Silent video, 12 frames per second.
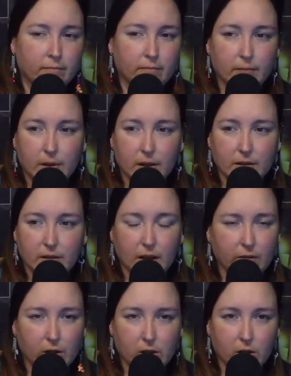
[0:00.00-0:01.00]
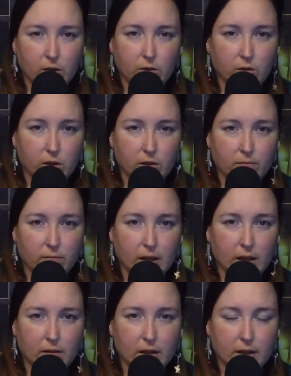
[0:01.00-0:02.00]
guess I never thought you could
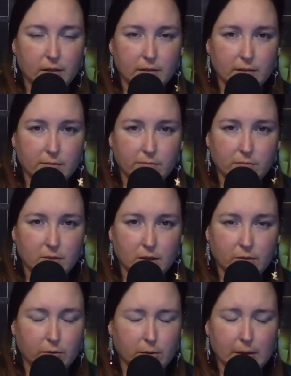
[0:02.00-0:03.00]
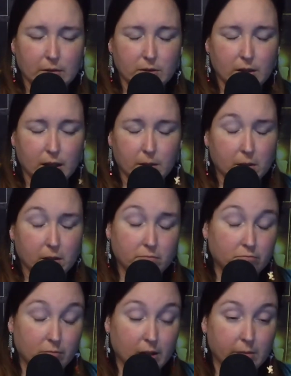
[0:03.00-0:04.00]
analyze stuff from outside, but
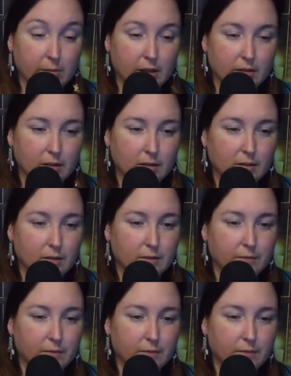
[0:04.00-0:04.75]
that makes sense.